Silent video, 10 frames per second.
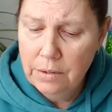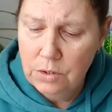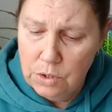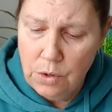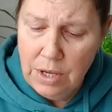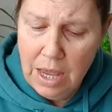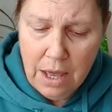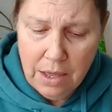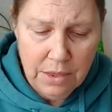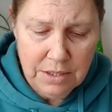so
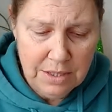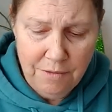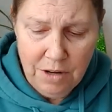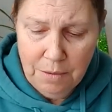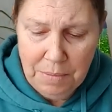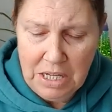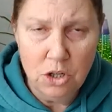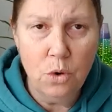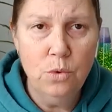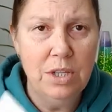yeah, the 7 of
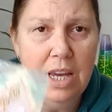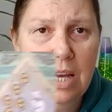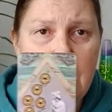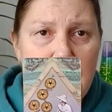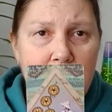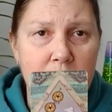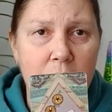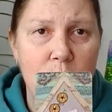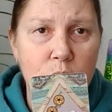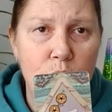Pentacles here is
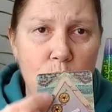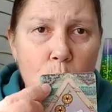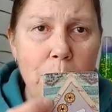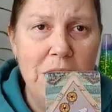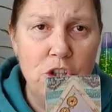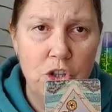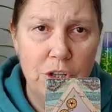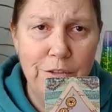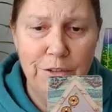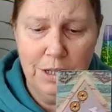so much
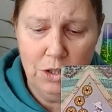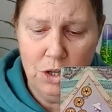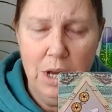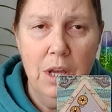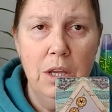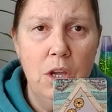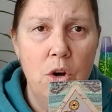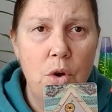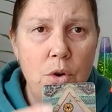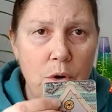different. You
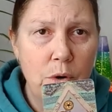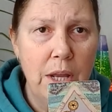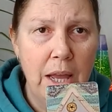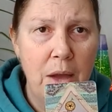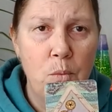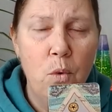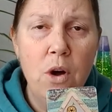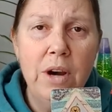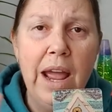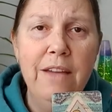know, looking at
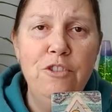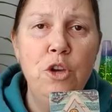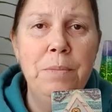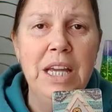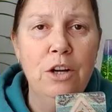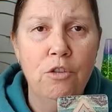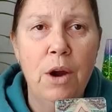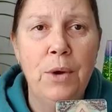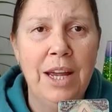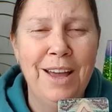what have you been
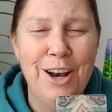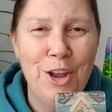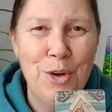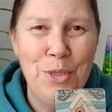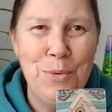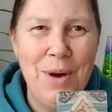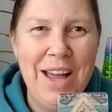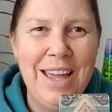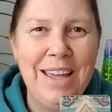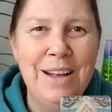growing along the
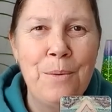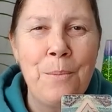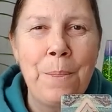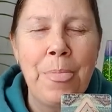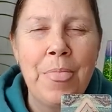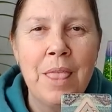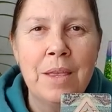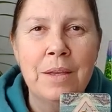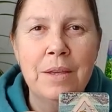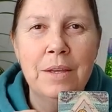way.
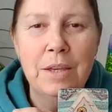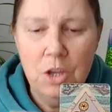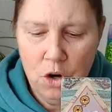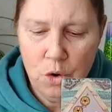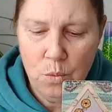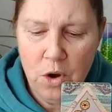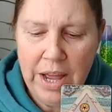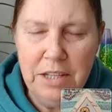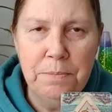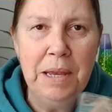You know, what
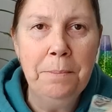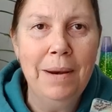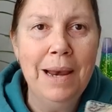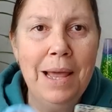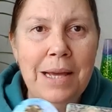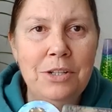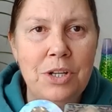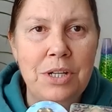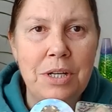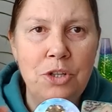has been
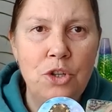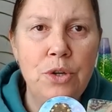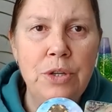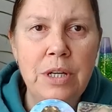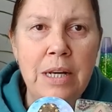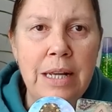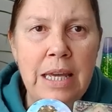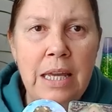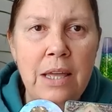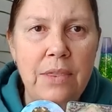planted
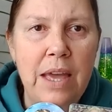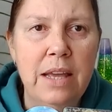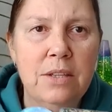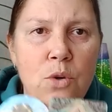internally that has